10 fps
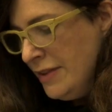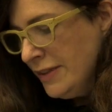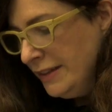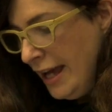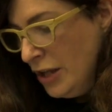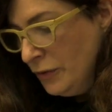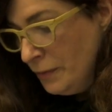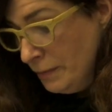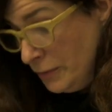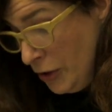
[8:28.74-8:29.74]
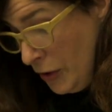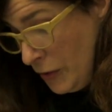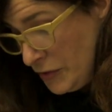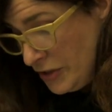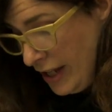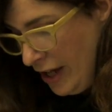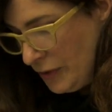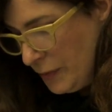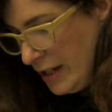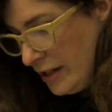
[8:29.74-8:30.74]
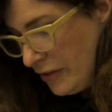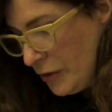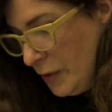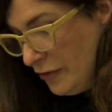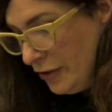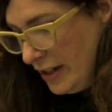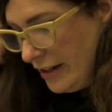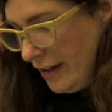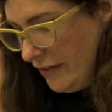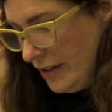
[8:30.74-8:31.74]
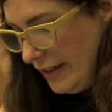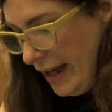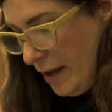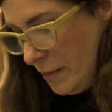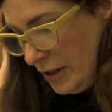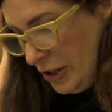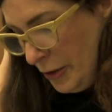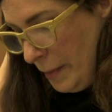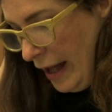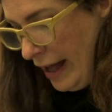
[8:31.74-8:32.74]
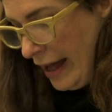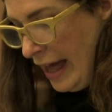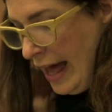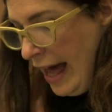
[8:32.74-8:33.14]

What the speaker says: The lamb knows how to read the quivering of the lamb nearby,